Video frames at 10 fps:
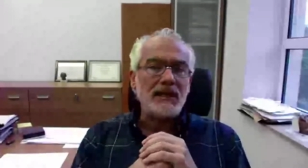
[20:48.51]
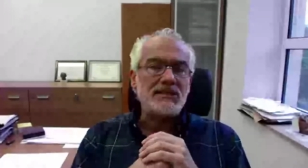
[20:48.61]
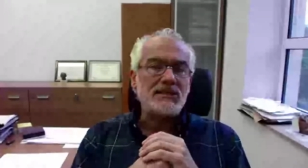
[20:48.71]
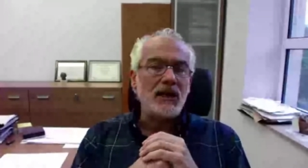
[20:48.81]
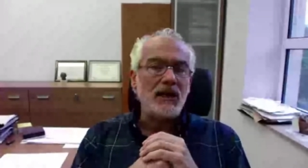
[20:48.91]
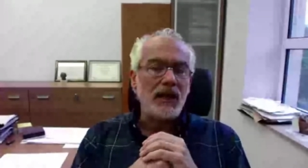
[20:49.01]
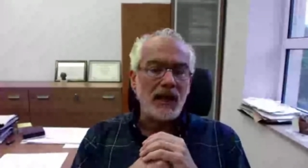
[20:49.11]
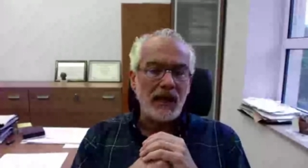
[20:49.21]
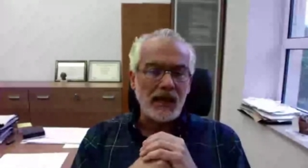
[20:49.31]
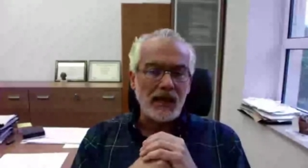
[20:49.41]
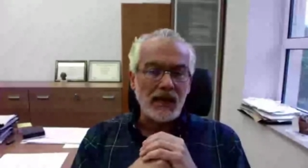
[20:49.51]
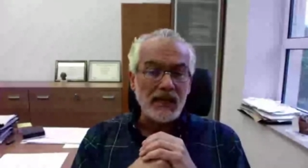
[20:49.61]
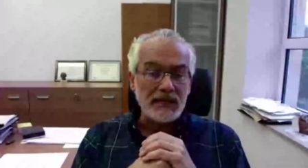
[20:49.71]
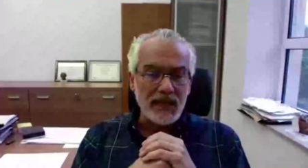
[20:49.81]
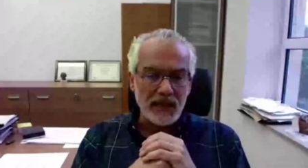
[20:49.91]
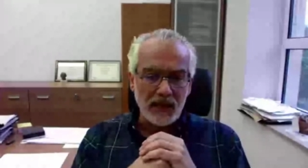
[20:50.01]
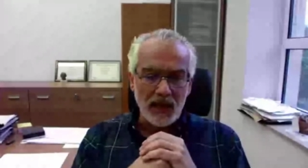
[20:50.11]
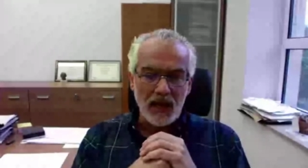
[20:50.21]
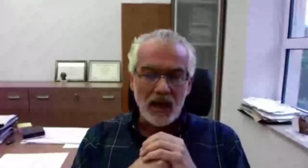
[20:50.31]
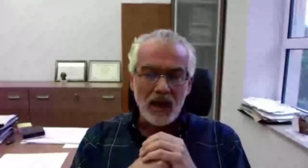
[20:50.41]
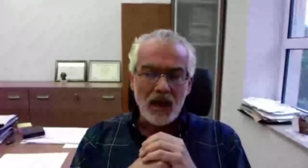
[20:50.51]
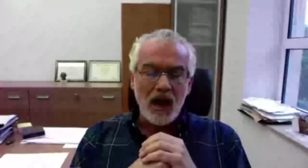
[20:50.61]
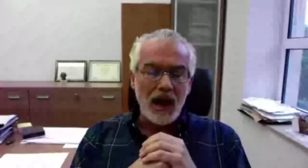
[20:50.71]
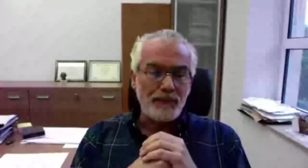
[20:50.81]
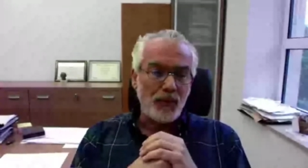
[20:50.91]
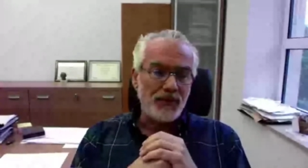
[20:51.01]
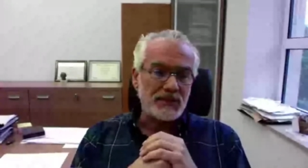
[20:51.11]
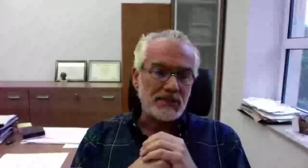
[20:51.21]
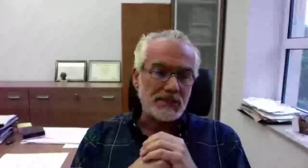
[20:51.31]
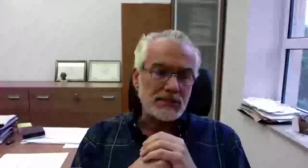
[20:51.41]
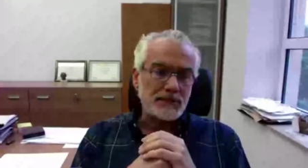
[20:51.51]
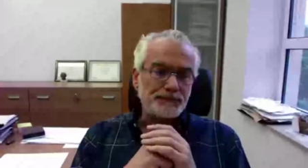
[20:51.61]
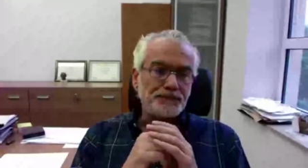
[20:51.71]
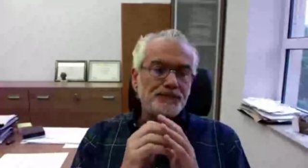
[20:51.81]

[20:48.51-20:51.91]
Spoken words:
It's still a leading hypothesis.